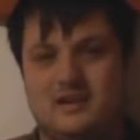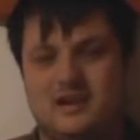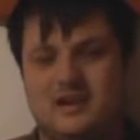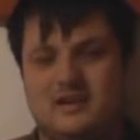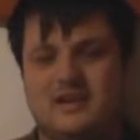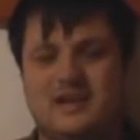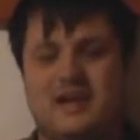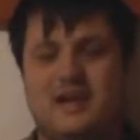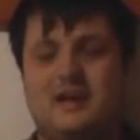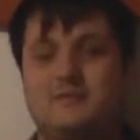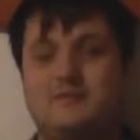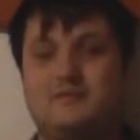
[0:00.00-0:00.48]

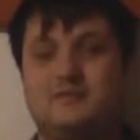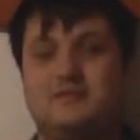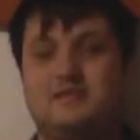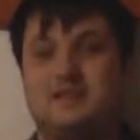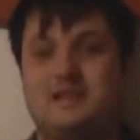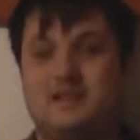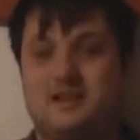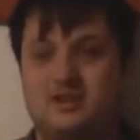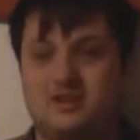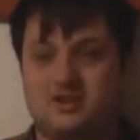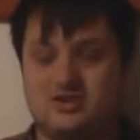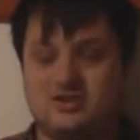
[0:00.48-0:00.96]
And I'm
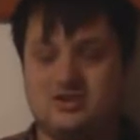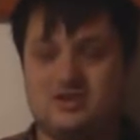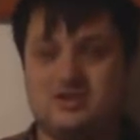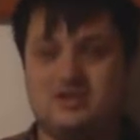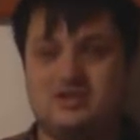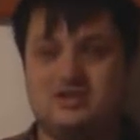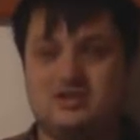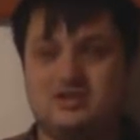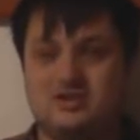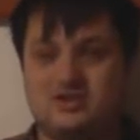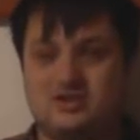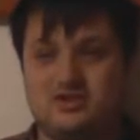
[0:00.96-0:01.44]
serious,
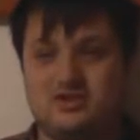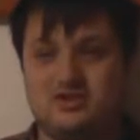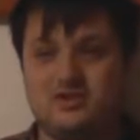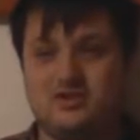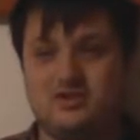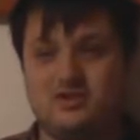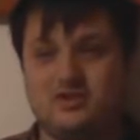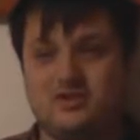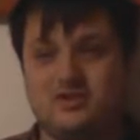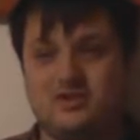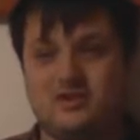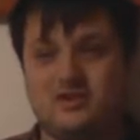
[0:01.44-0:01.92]
they
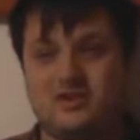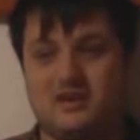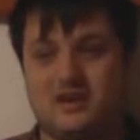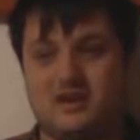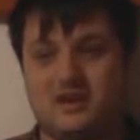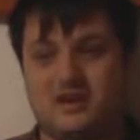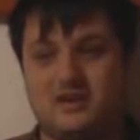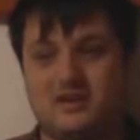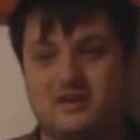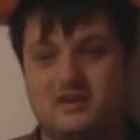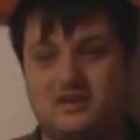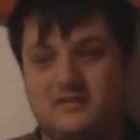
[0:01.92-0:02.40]
shoot
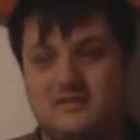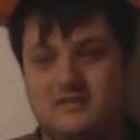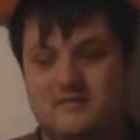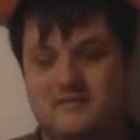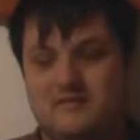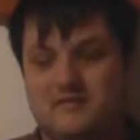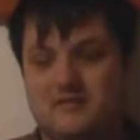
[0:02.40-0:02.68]
that